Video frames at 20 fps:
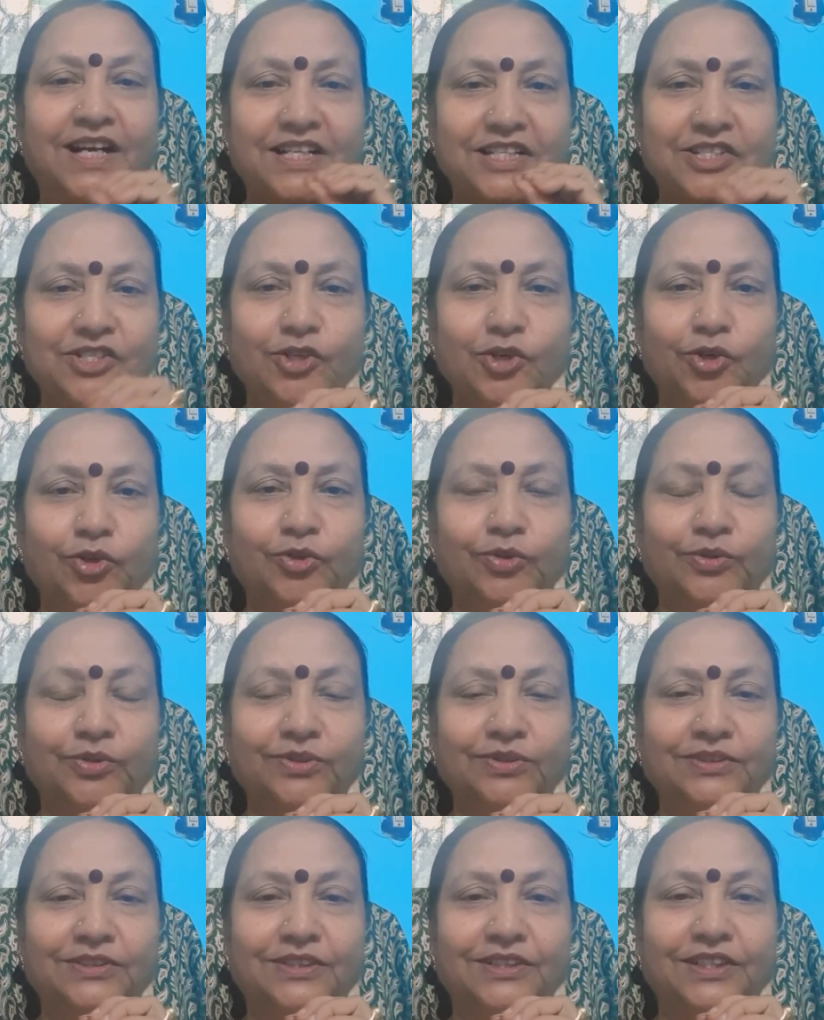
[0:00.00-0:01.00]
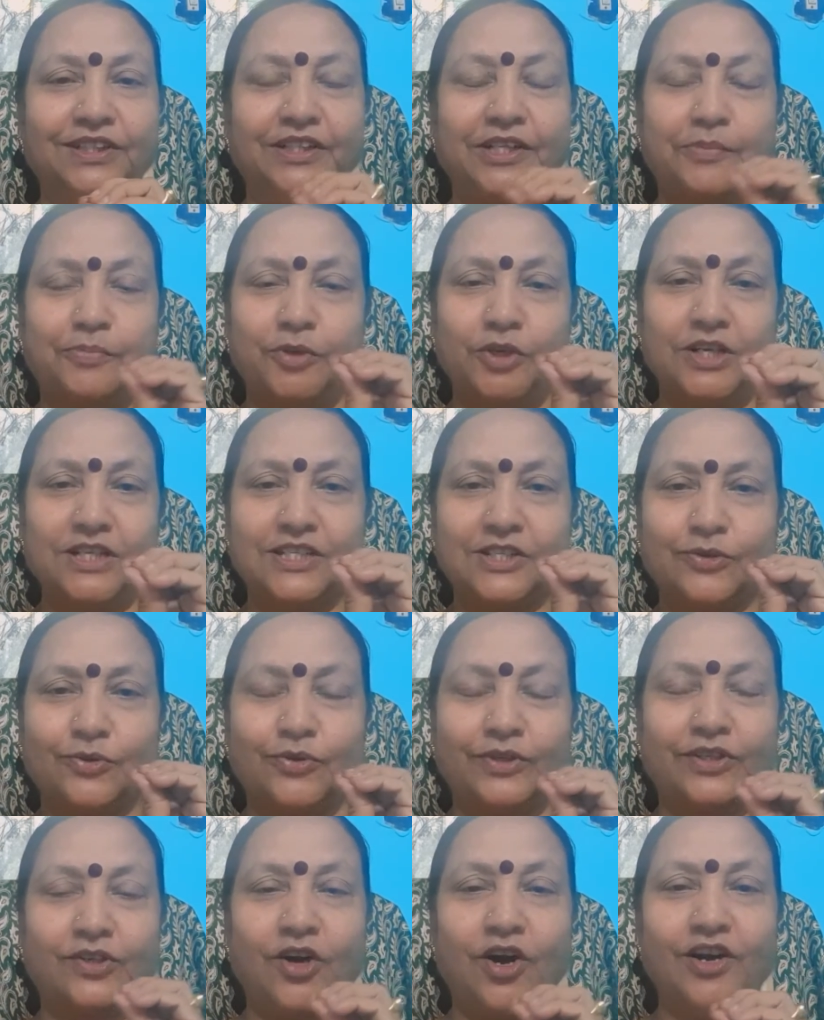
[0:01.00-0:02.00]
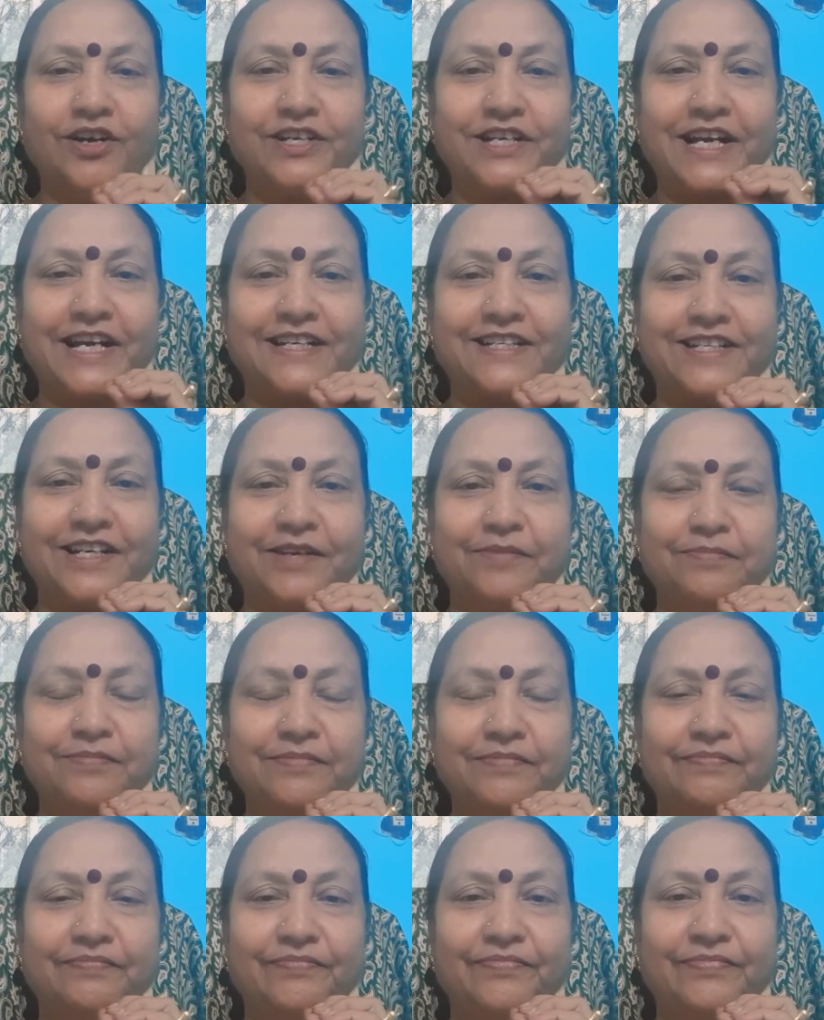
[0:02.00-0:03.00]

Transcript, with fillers: So the police could contact him